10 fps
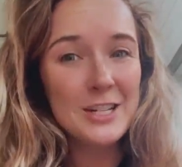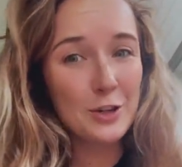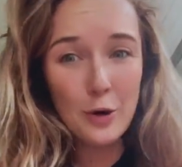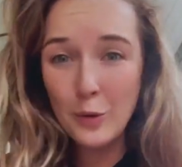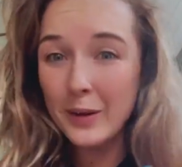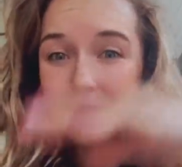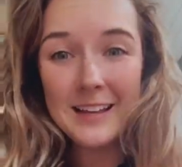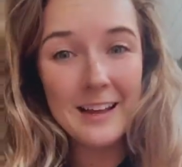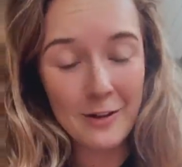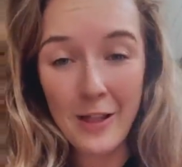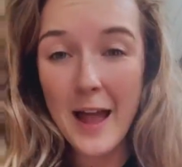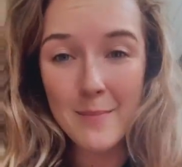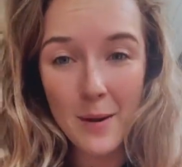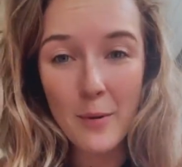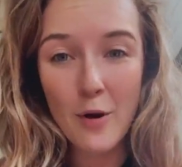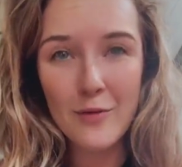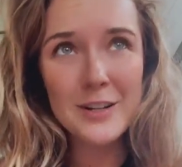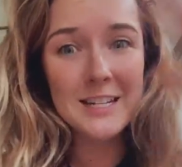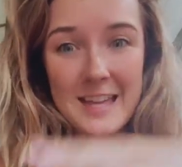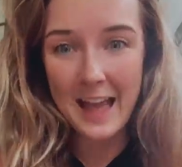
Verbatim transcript: to quickly climb up over to